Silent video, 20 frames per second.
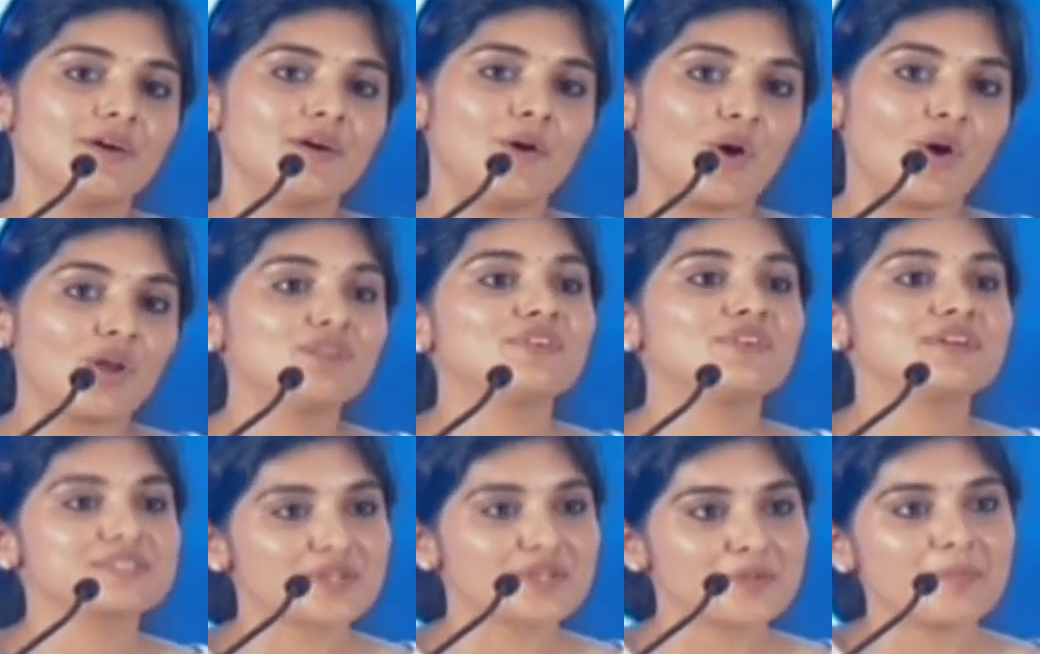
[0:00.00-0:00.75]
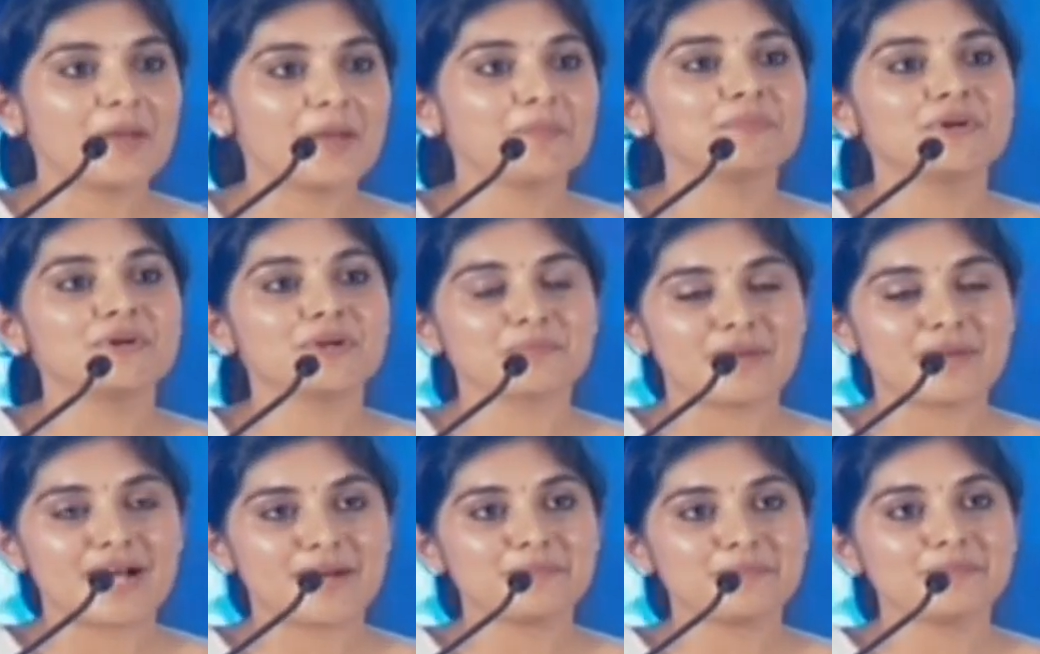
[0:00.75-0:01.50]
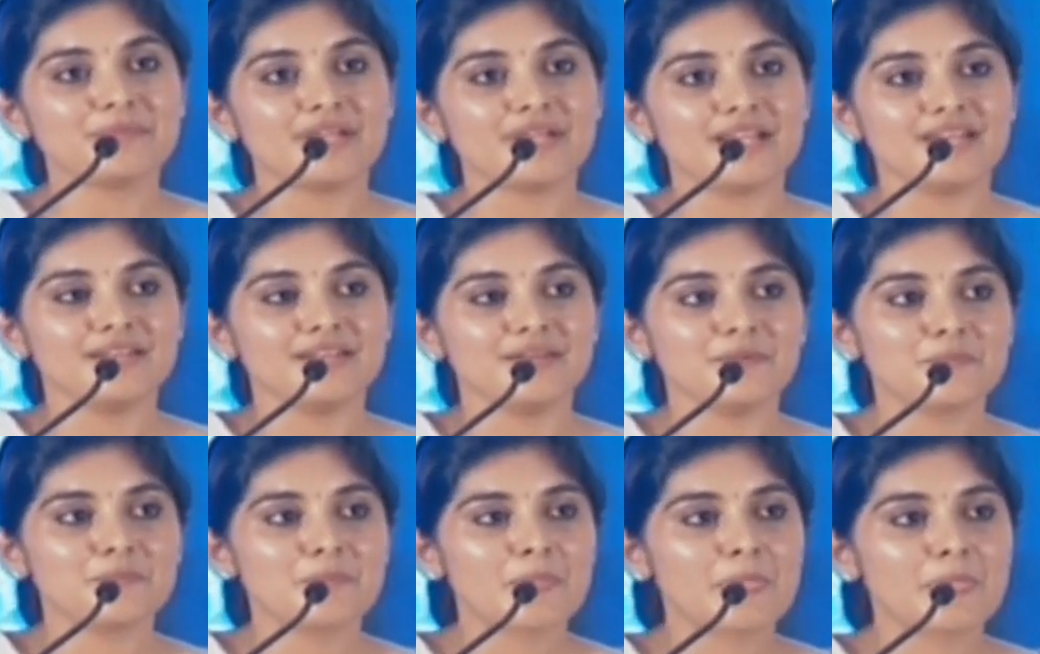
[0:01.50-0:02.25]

all of us remember ma'am